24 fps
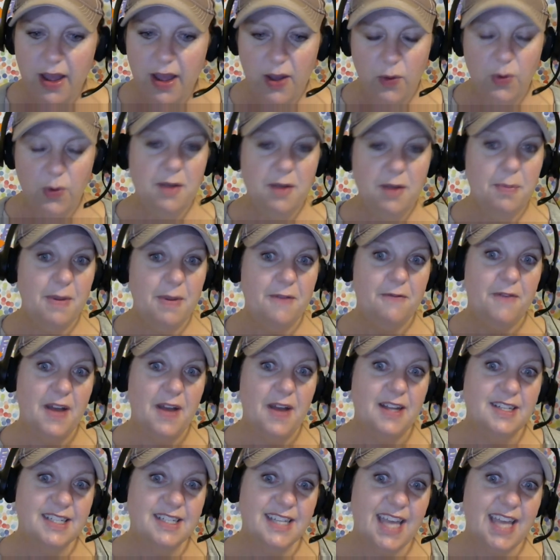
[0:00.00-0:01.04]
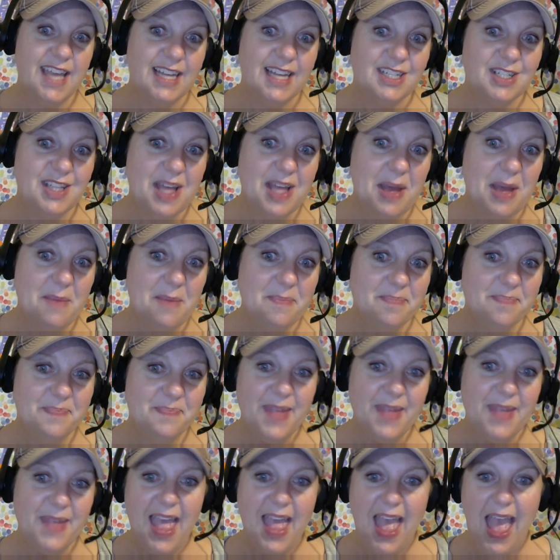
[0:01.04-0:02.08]
Wouldn't it be fun to catch them
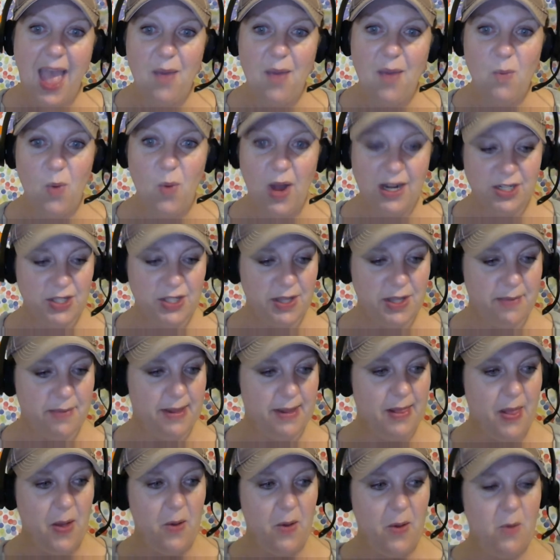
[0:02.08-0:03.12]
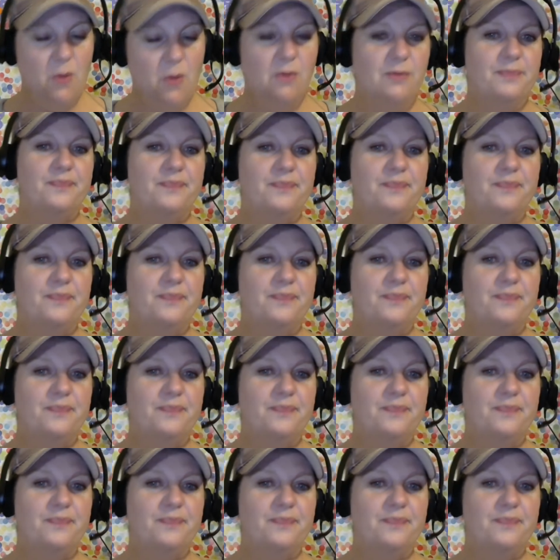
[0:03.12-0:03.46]
and watch them glow?